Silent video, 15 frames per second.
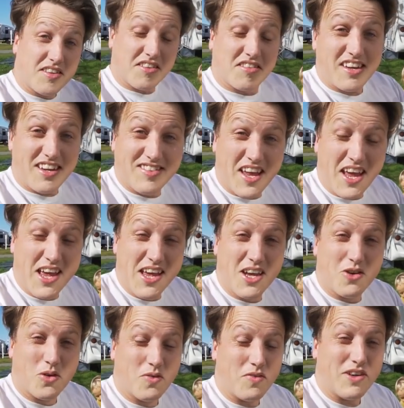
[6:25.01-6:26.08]
Success,
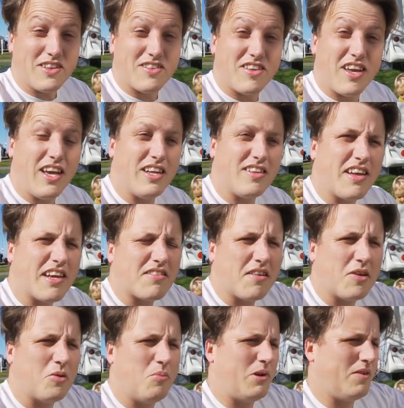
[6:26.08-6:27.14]
it all fits. It takes a
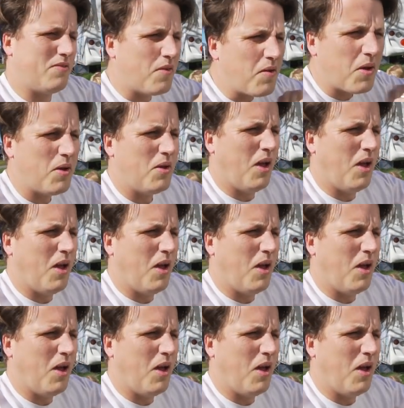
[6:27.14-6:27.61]
little bit of